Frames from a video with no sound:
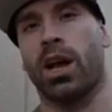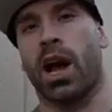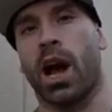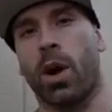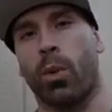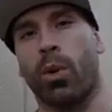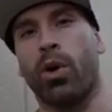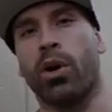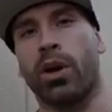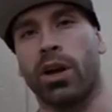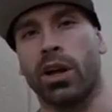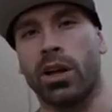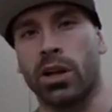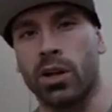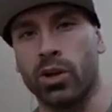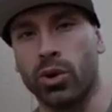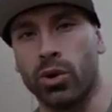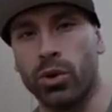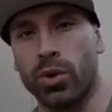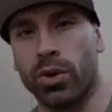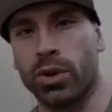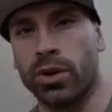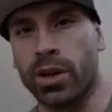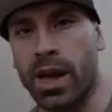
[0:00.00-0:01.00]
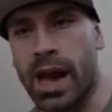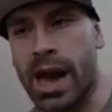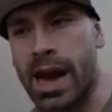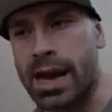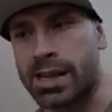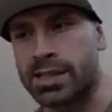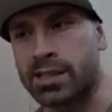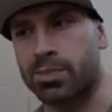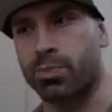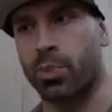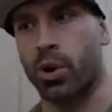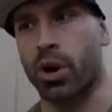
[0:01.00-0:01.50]
I will include
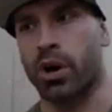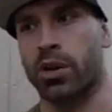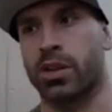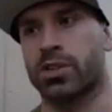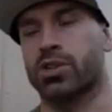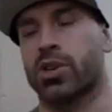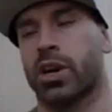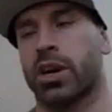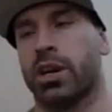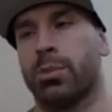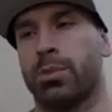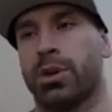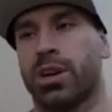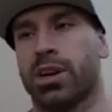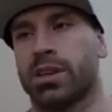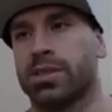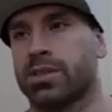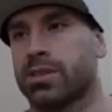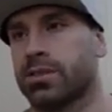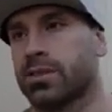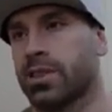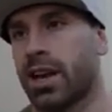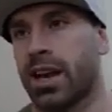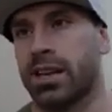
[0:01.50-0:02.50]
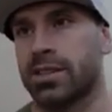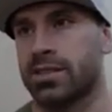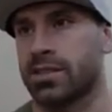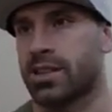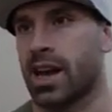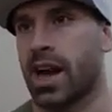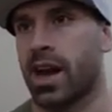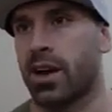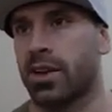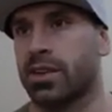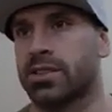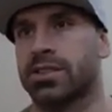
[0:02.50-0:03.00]
as part of the training, because hands
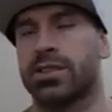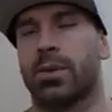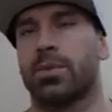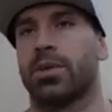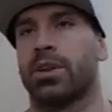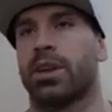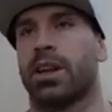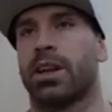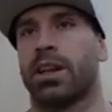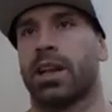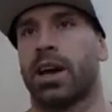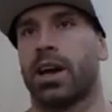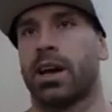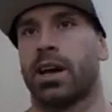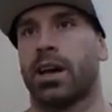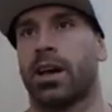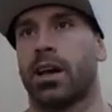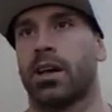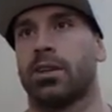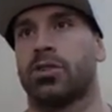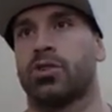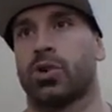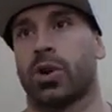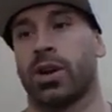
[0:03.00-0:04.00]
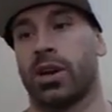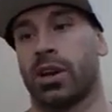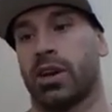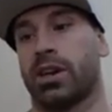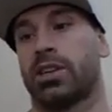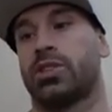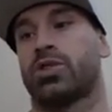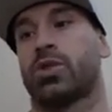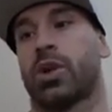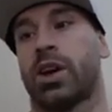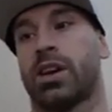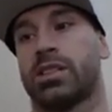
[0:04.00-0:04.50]
down, it's something that like
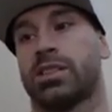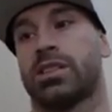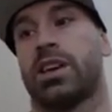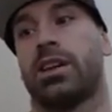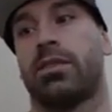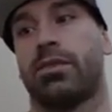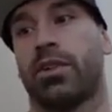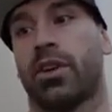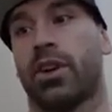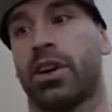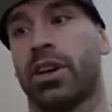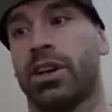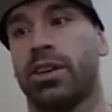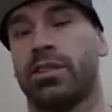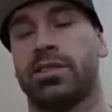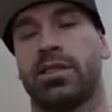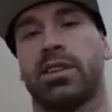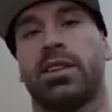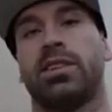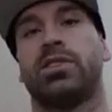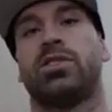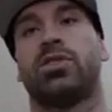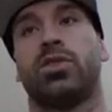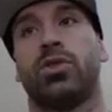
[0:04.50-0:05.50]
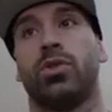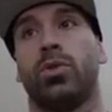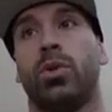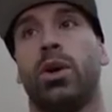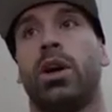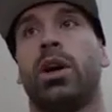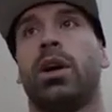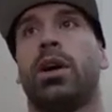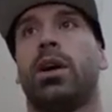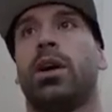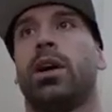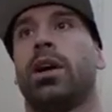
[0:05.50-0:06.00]
can translate very easily to
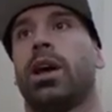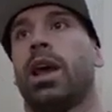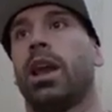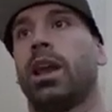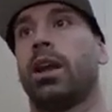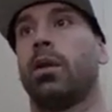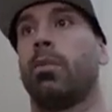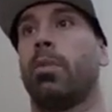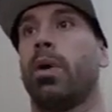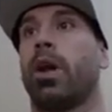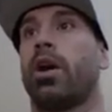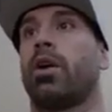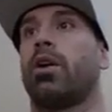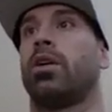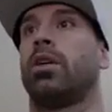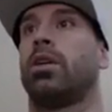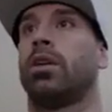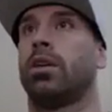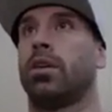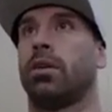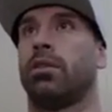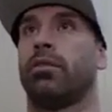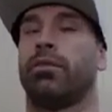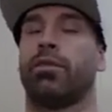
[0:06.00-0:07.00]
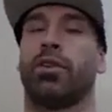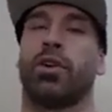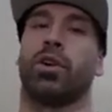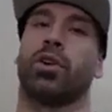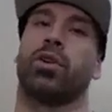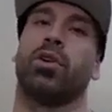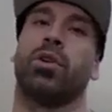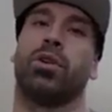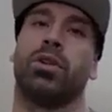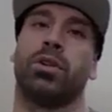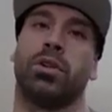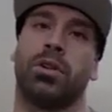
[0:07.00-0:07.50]
getting a better
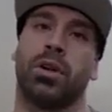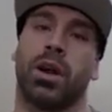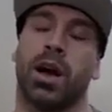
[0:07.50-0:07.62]
vertical.